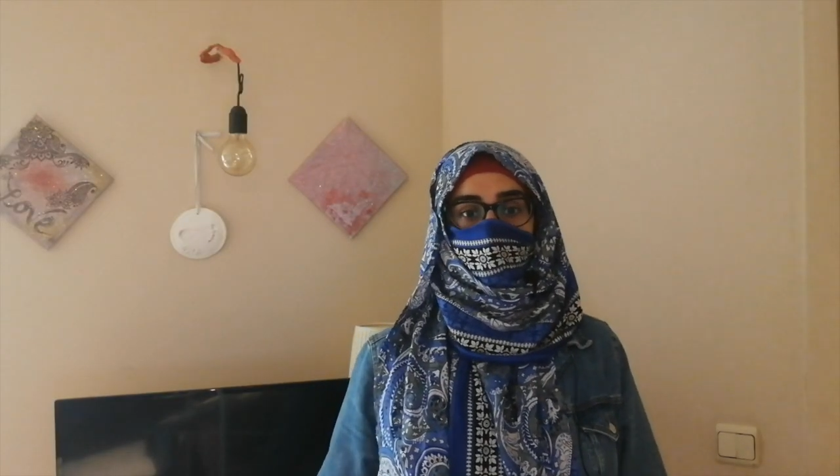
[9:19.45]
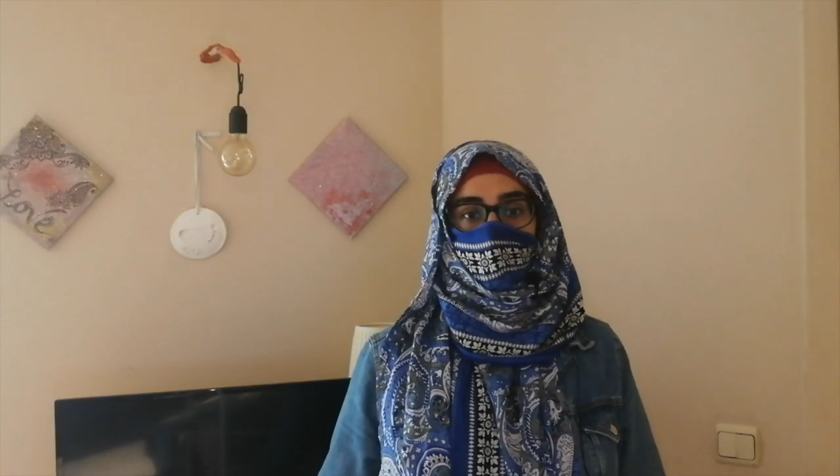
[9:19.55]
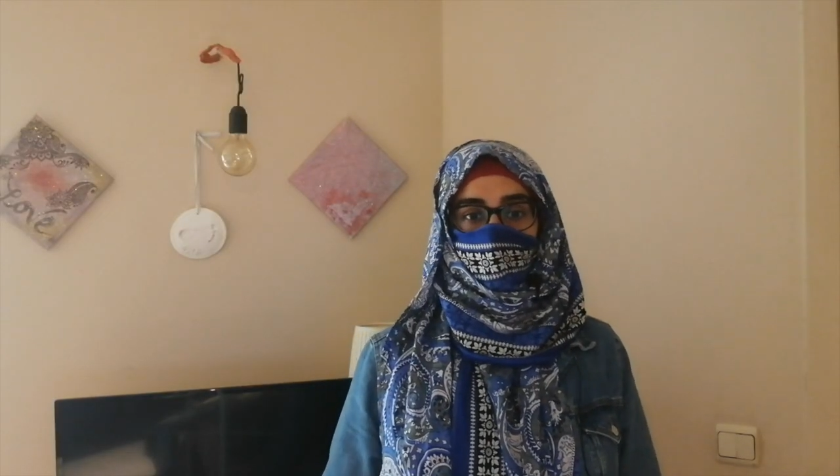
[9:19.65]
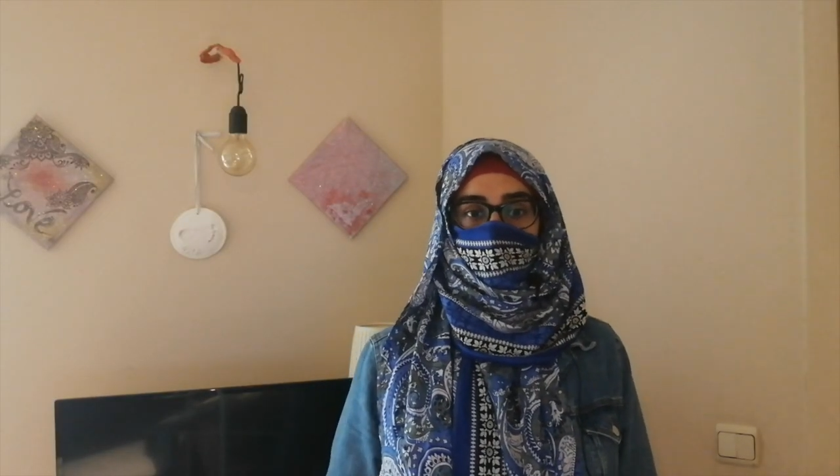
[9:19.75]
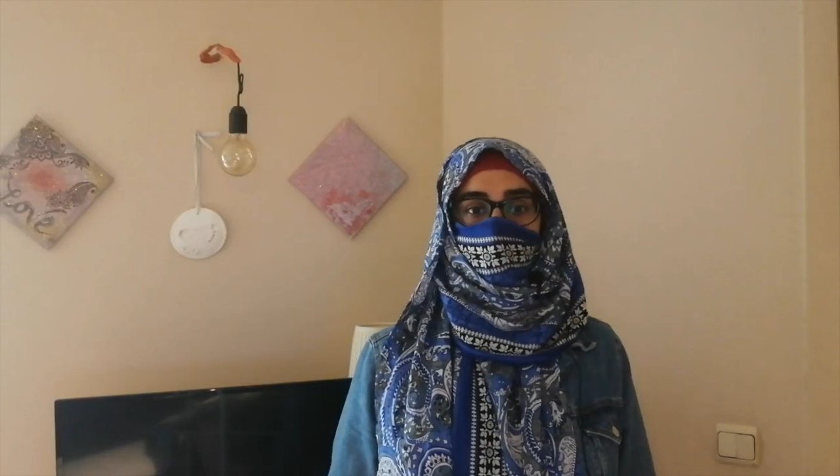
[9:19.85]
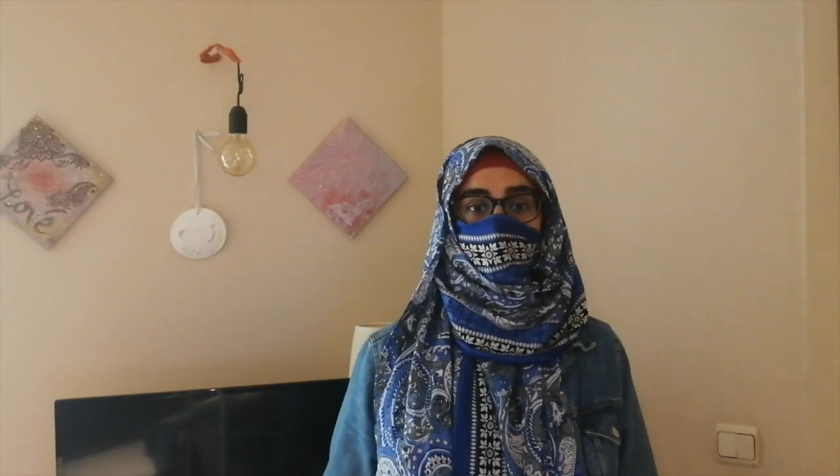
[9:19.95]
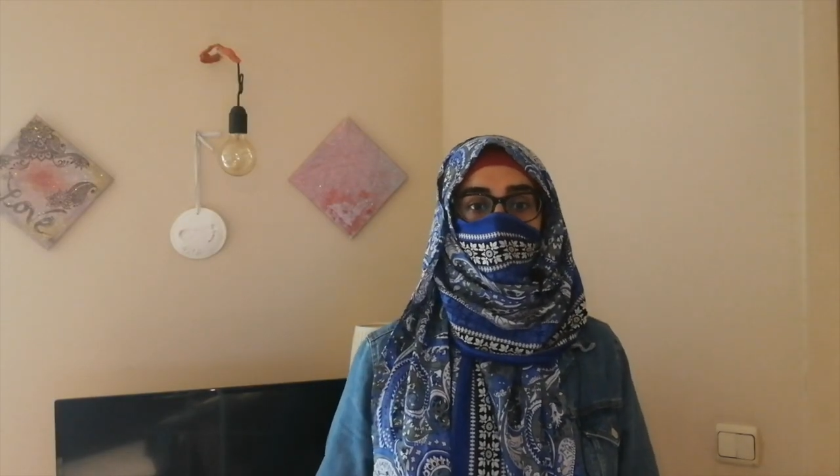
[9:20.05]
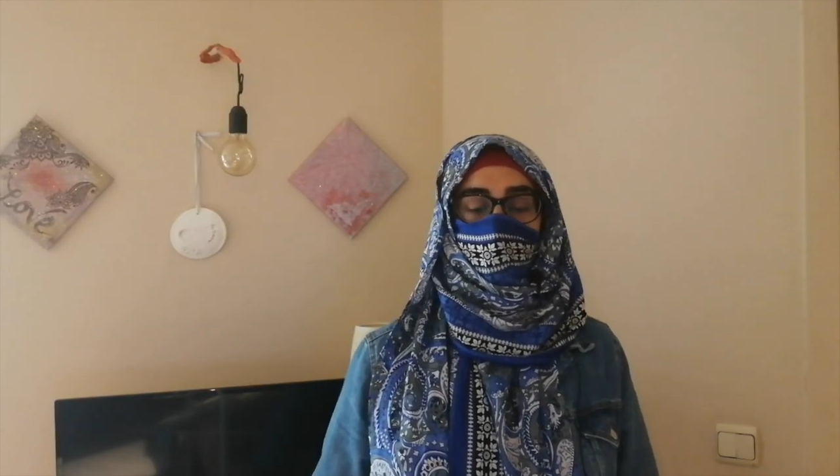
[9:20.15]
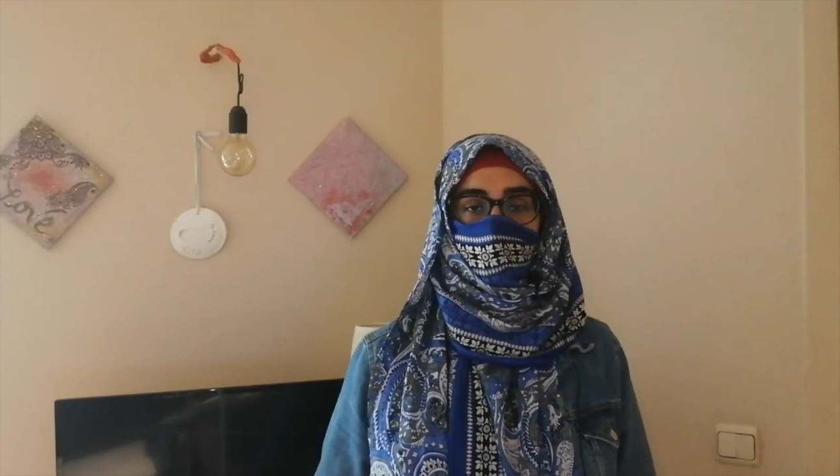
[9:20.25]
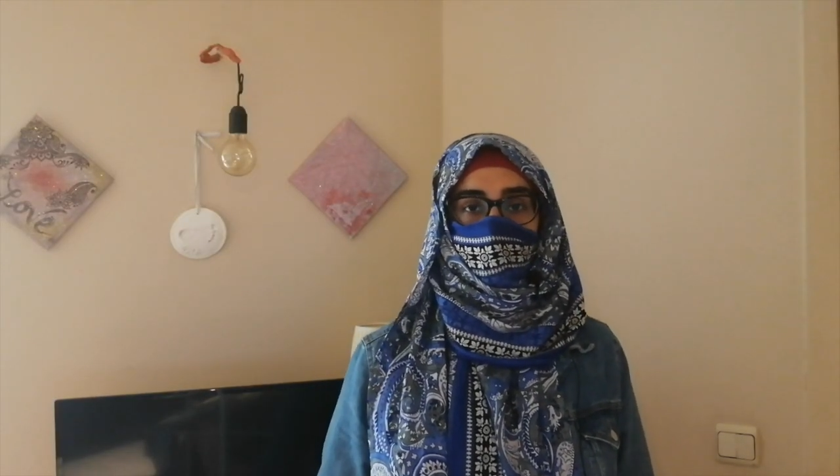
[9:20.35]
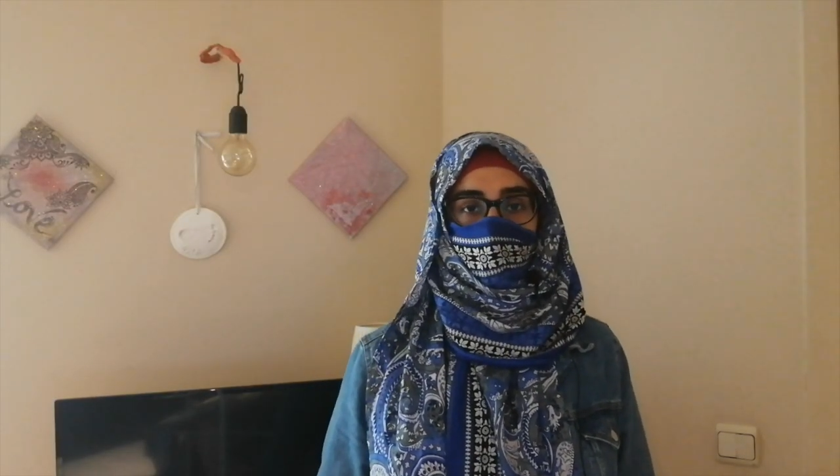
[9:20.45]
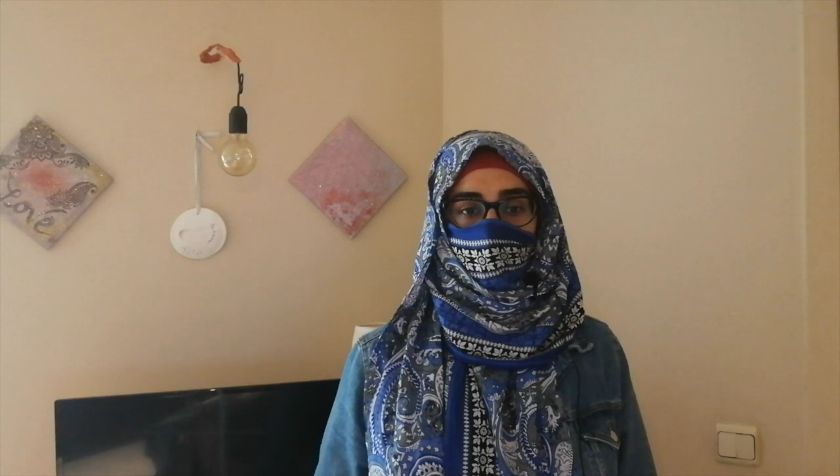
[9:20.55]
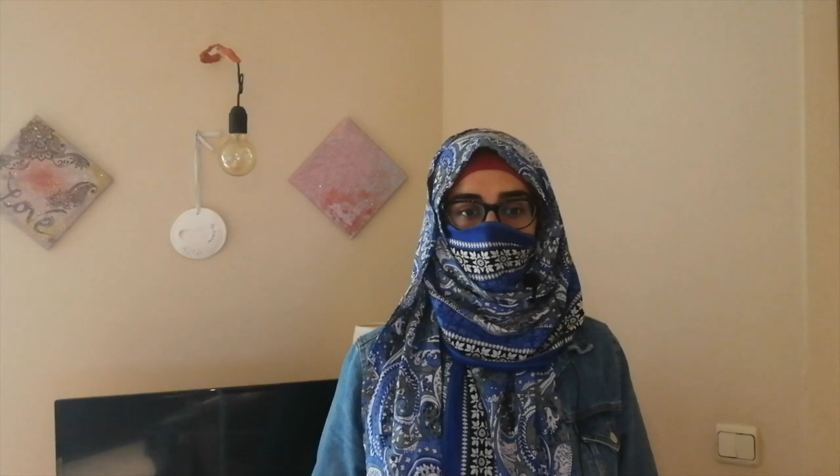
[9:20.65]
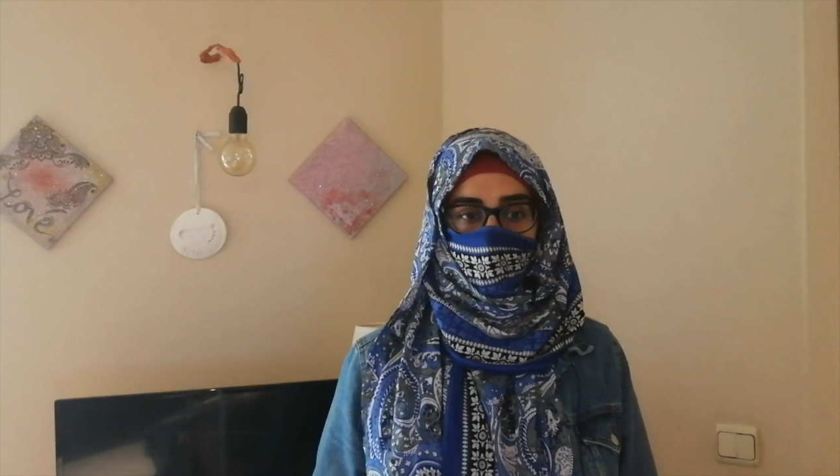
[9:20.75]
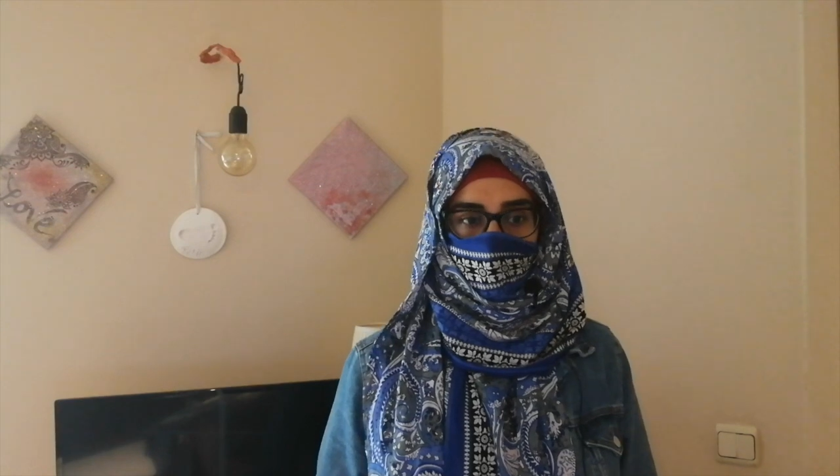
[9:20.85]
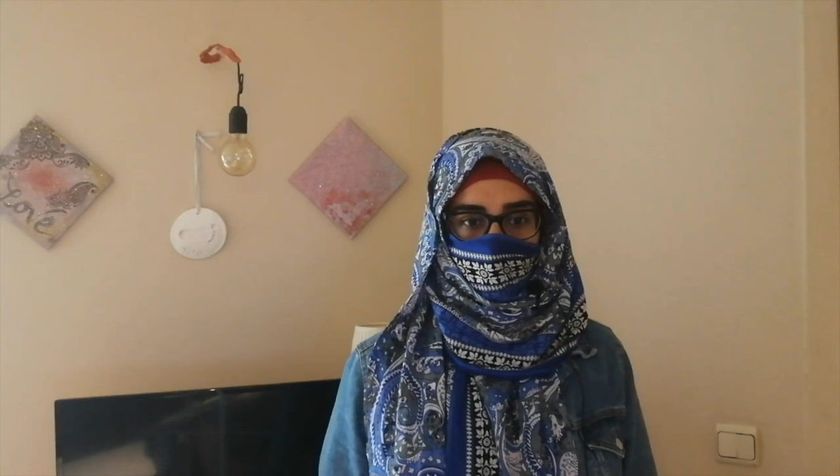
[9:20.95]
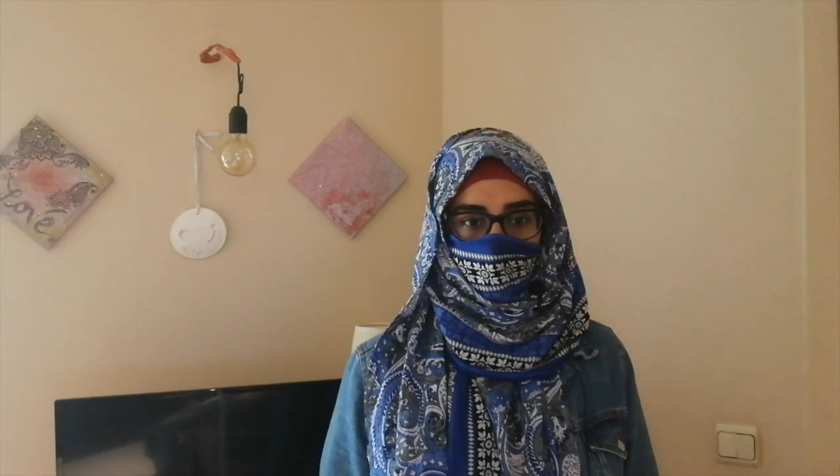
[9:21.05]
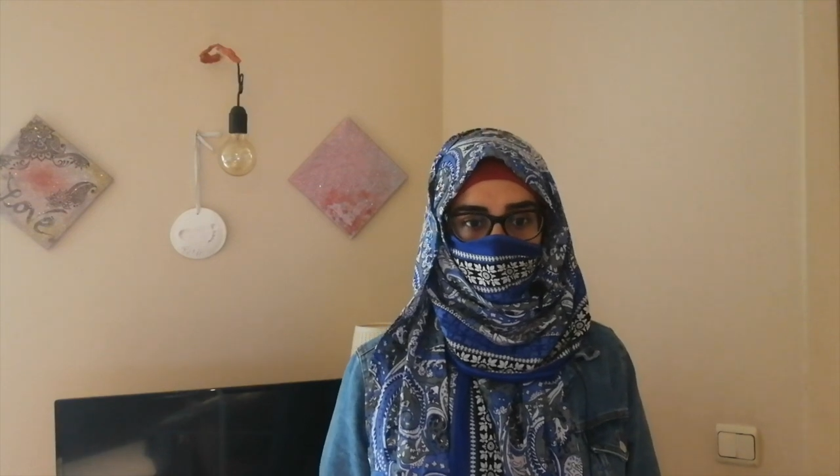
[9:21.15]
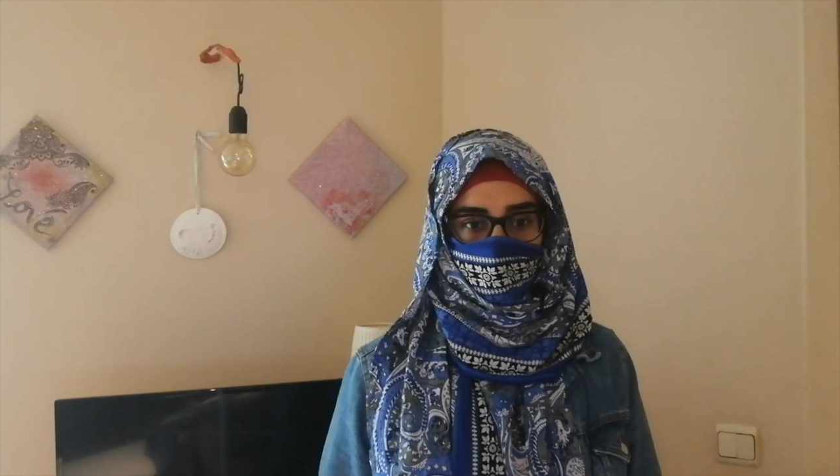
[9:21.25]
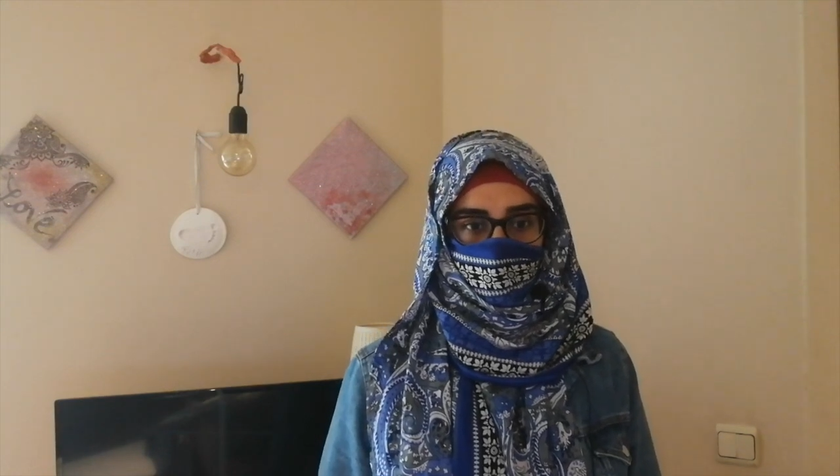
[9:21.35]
powerful woman on earth.